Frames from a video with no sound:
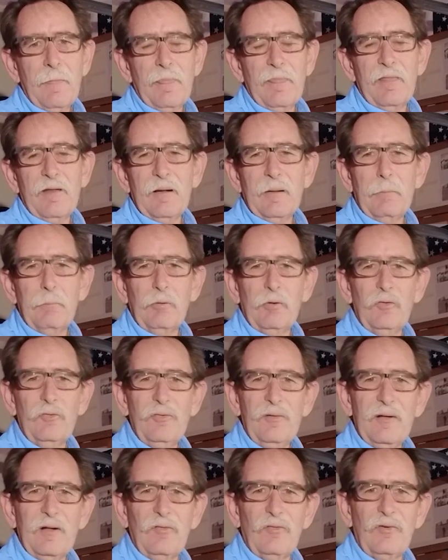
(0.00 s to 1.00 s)
the
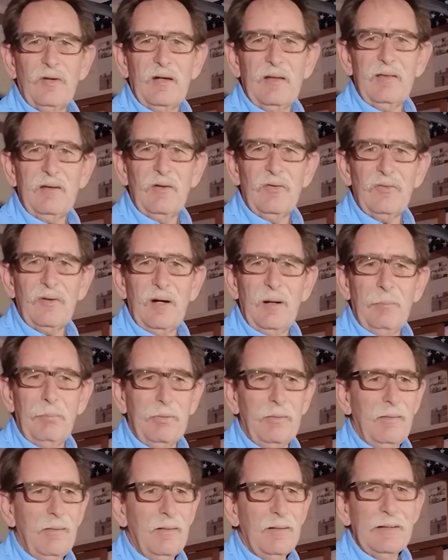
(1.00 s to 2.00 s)
person that set this
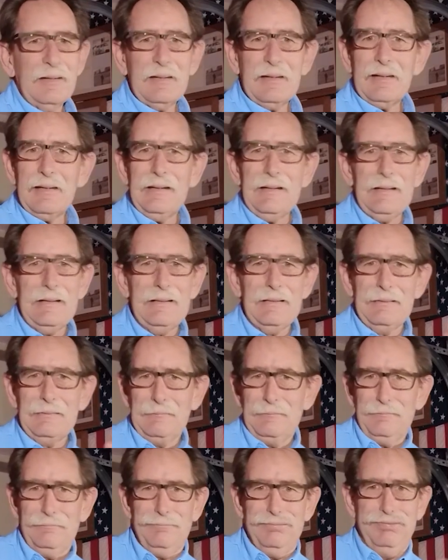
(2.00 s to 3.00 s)
up, he
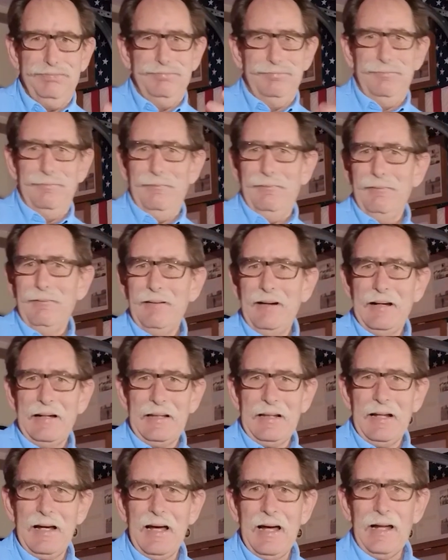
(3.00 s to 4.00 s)
is
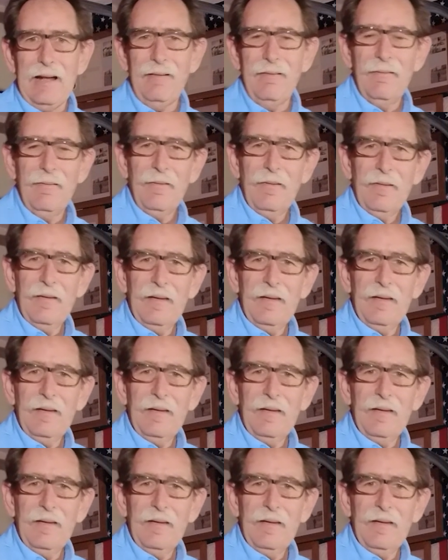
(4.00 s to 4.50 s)
like that.